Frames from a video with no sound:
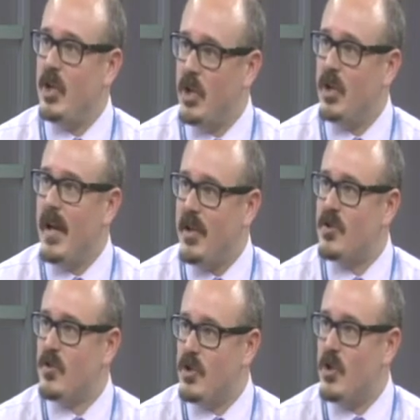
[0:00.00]
could
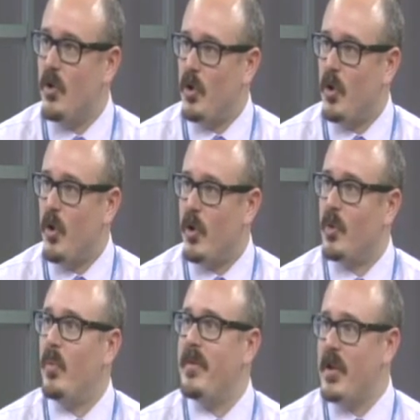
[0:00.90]
enter the donut hole and
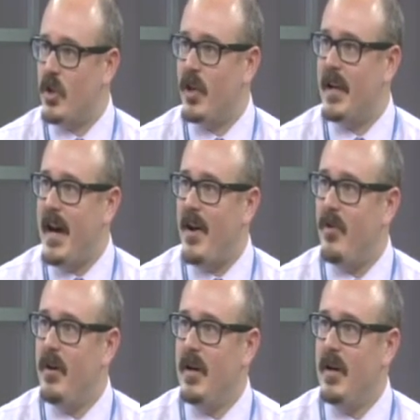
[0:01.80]
when they could get out.